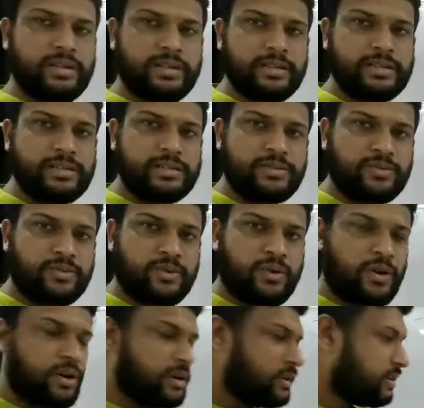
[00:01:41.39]
This is
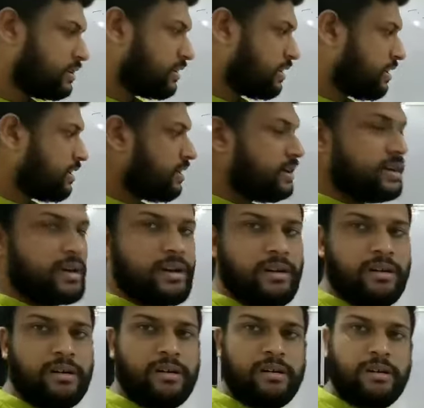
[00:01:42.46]
called the
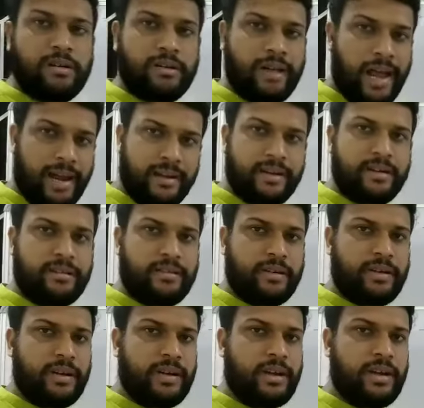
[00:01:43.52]
line
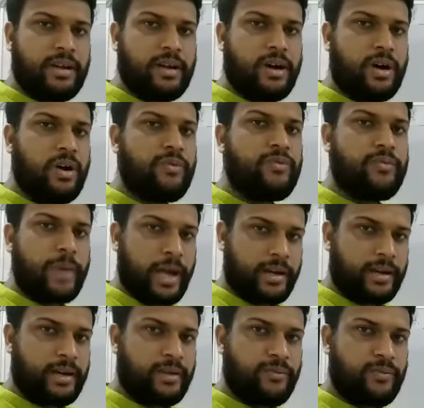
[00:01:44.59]
integral of
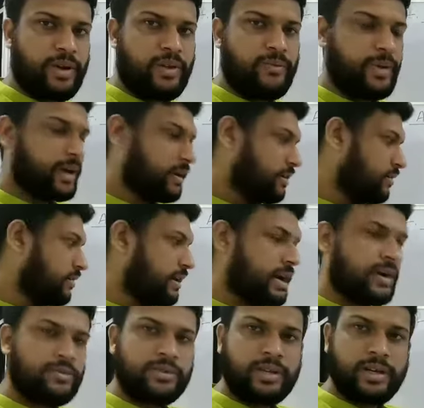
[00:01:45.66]
magnetic field vector
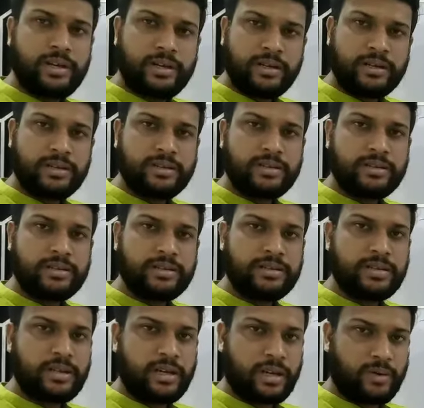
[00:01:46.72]
around
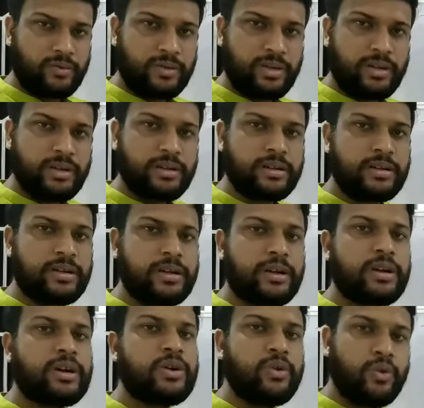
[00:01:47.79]
the
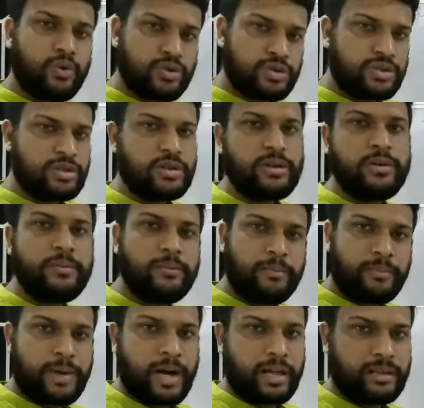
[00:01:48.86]
closed
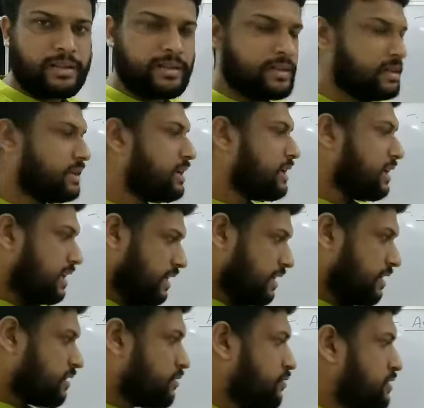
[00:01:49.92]
path,
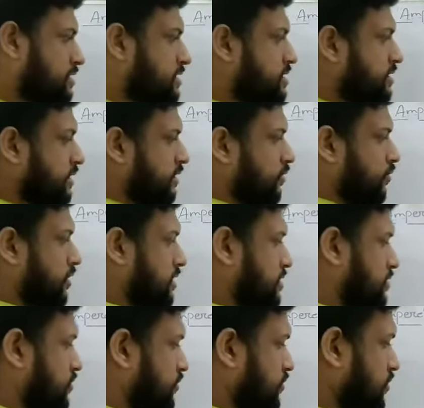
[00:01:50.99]
which is equals
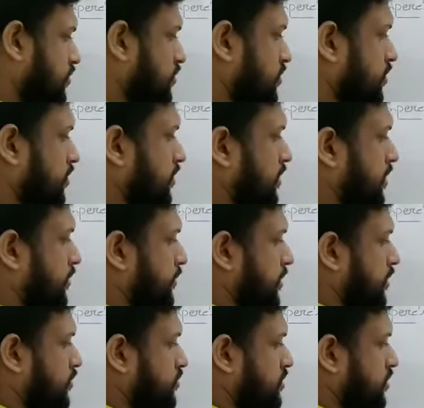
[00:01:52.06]
to the
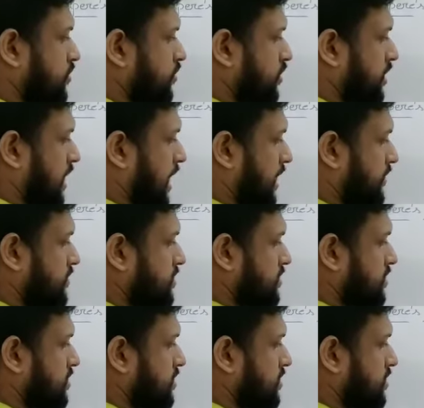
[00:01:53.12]
mu 0 times